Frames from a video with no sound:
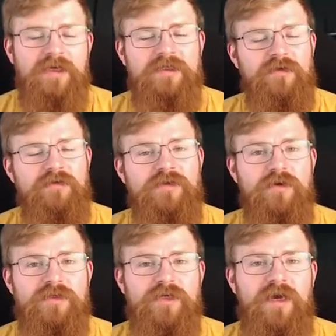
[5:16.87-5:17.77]
so as
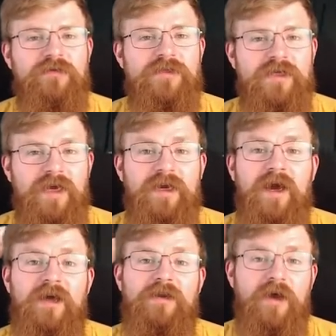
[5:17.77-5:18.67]
not to have to take
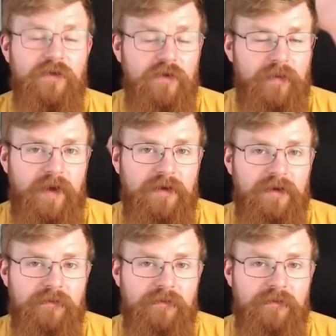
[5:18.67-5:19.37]
another bag,